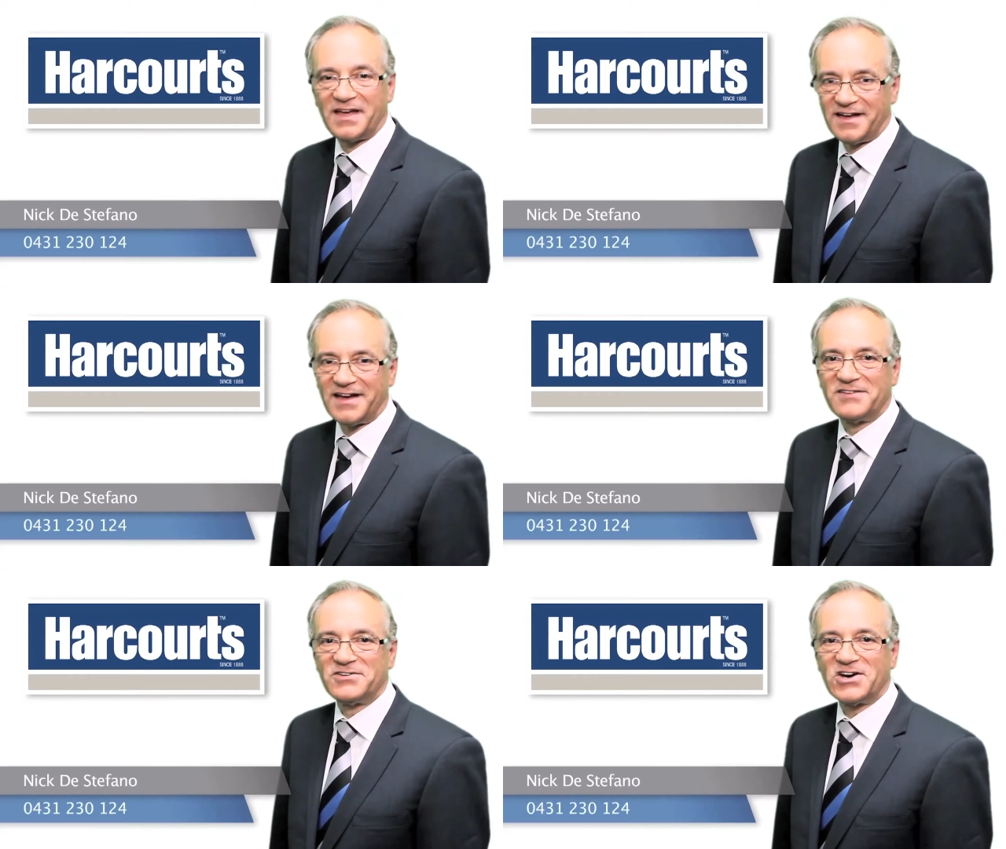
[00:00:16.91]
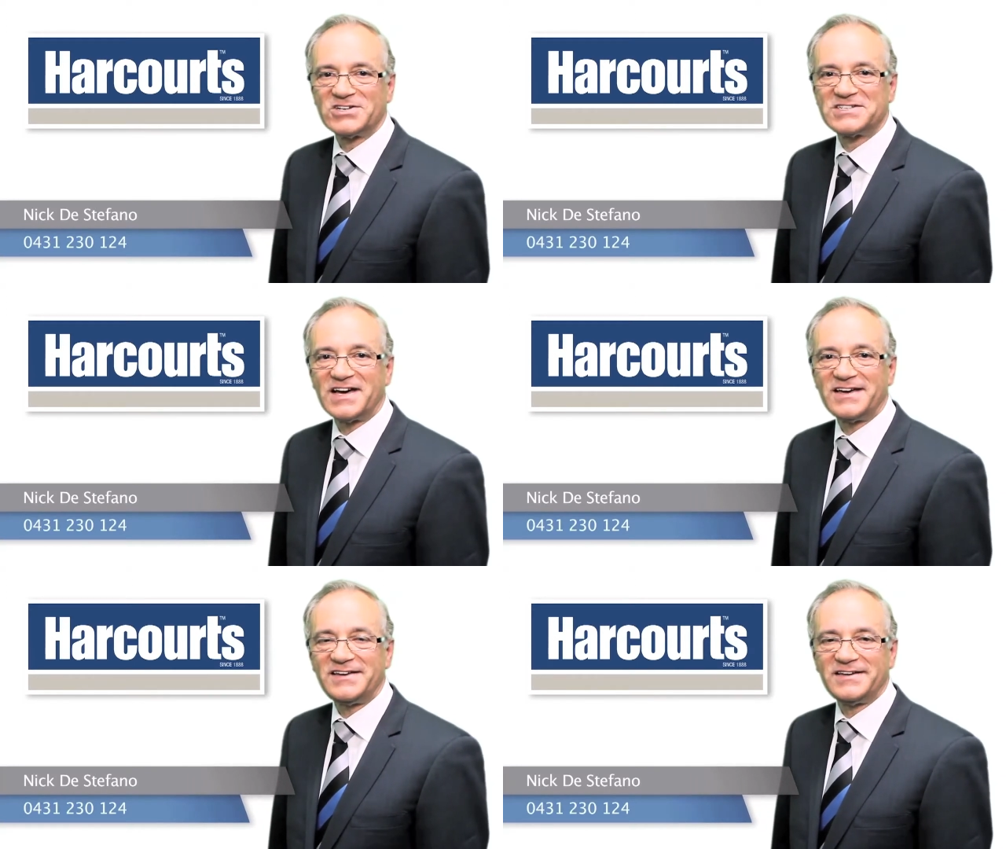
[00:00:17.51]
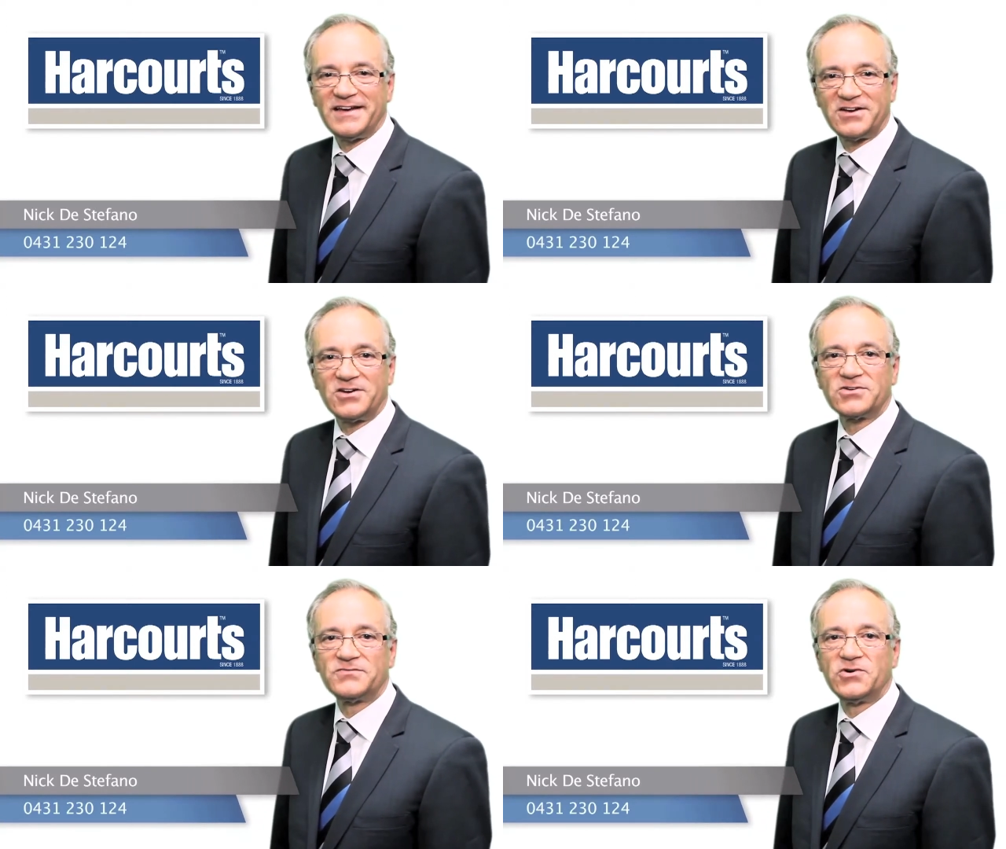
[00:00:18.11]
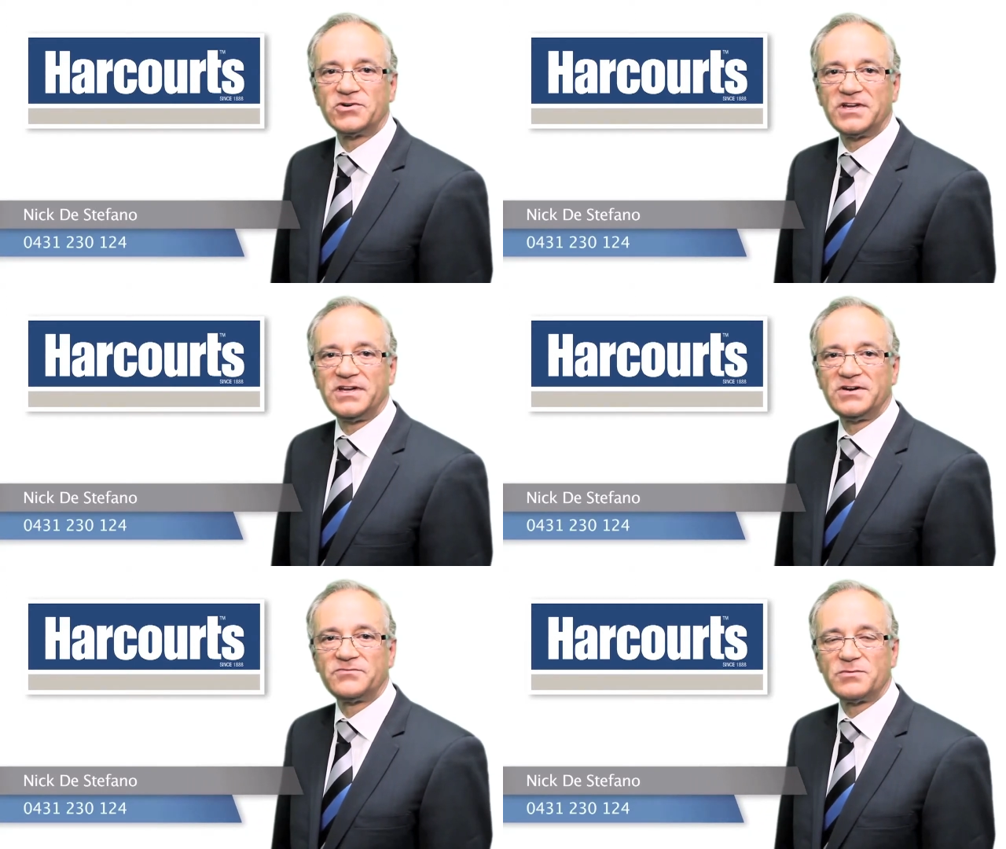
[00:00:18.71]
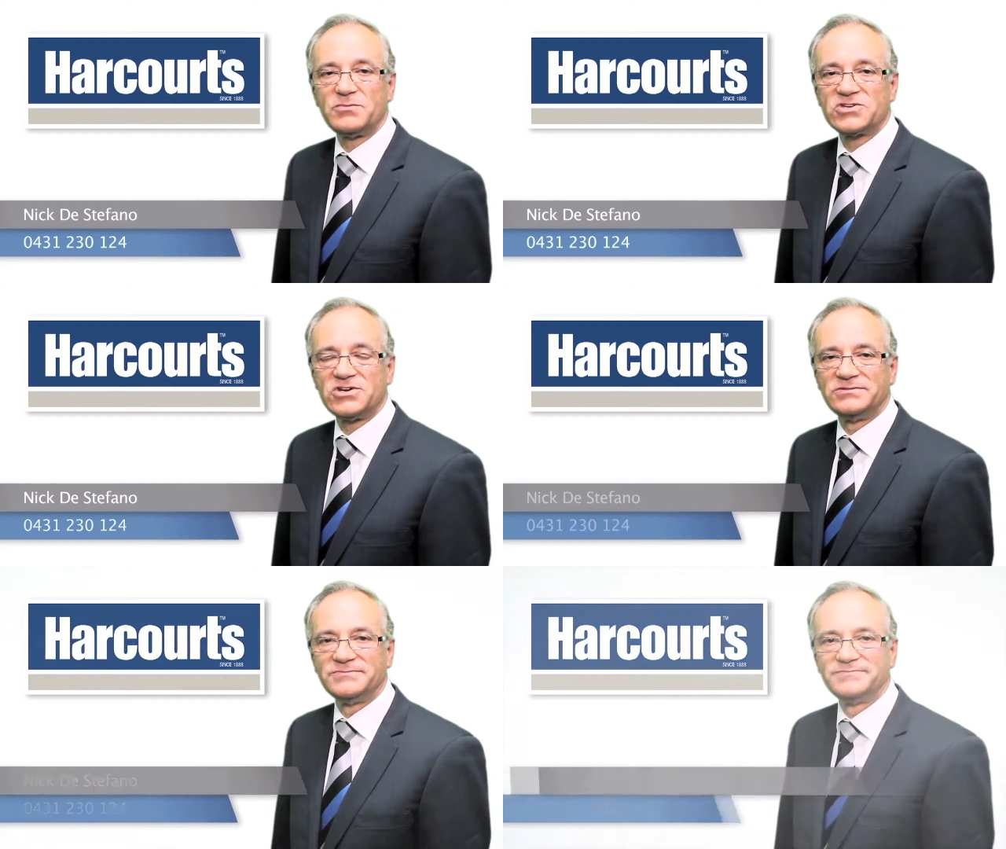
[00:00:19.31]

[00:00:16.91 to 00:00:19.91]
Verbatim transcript: Have a nice day and I look forward to hearing from you soon.